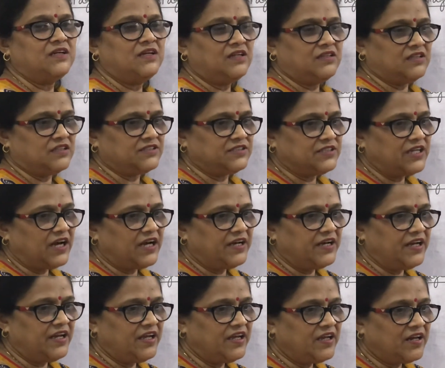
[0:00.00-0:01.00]
the
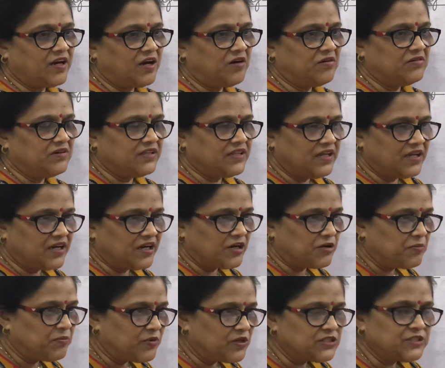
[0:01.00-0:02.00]
sandy ground, their
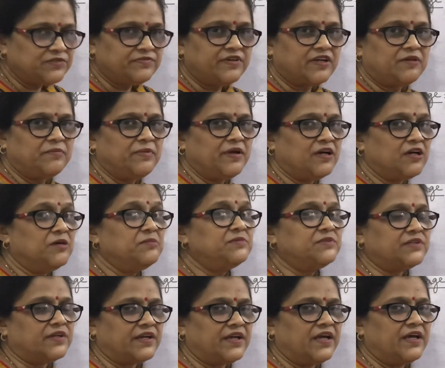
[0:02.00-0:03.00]
atmosphere becomes
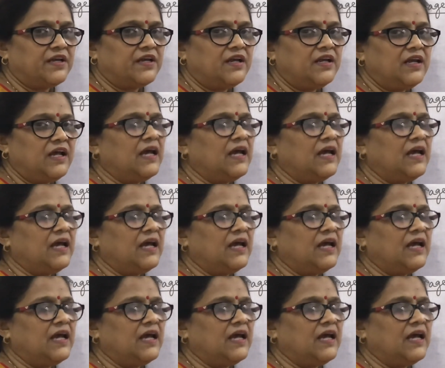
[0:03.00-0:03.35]
rarer